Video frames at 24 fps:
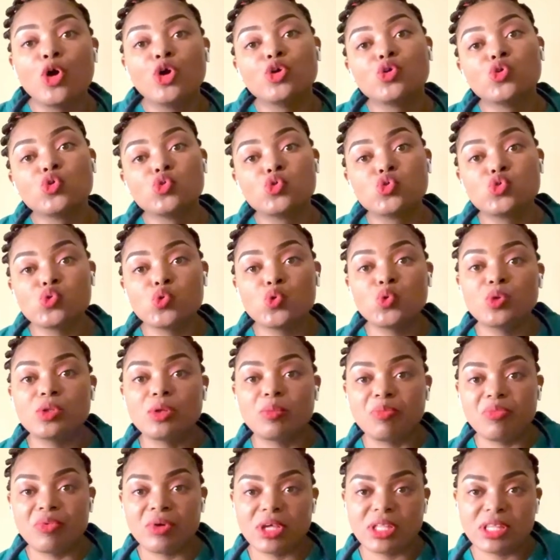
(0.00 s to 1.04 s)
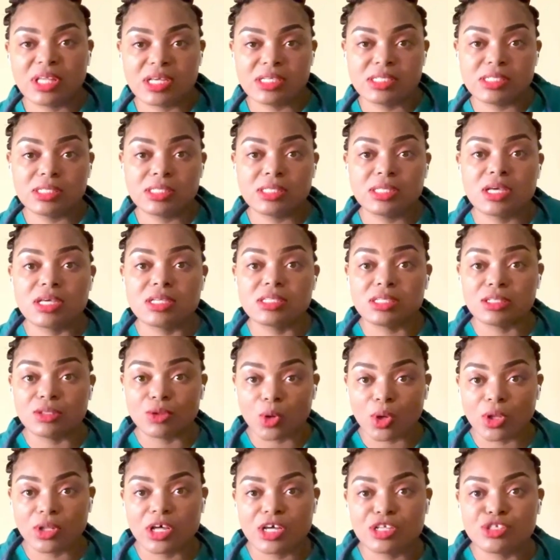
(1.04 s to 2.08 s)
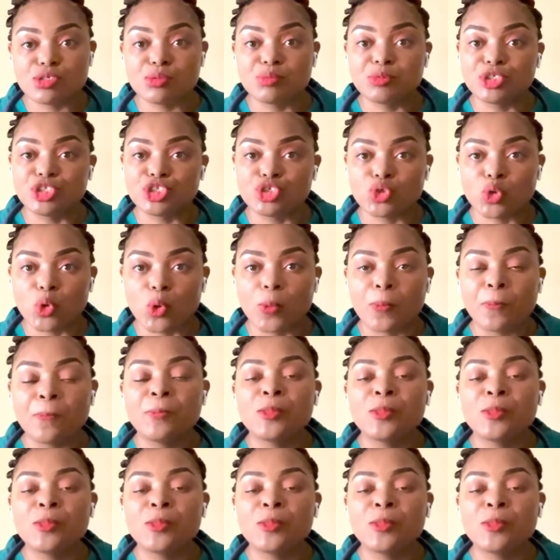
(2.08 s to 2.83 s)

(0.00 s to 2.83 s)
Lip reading: you do the pregnancy test in order to be sure.